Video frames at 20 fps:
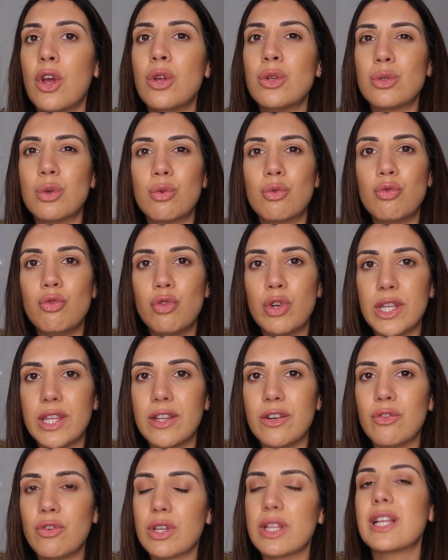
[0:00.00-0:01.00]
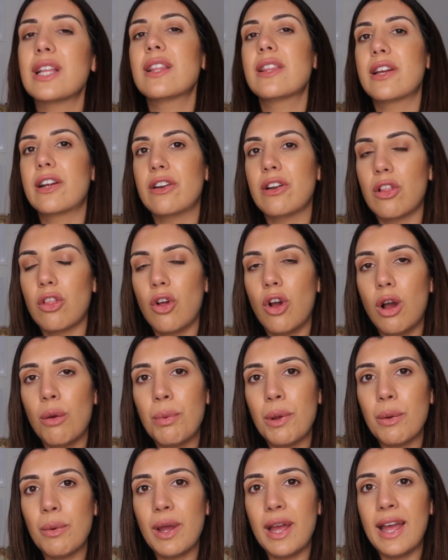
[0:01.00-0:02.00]
So really, really learn a lot
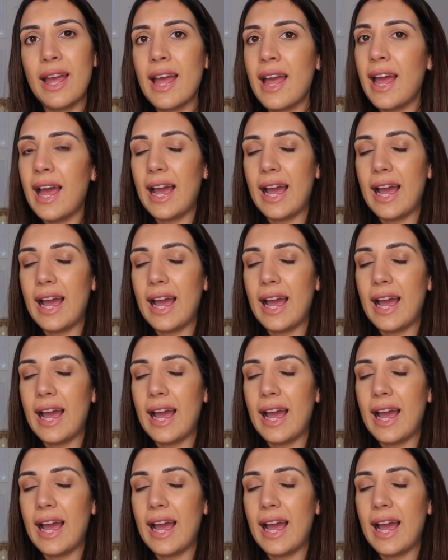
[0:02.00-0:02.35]
about it.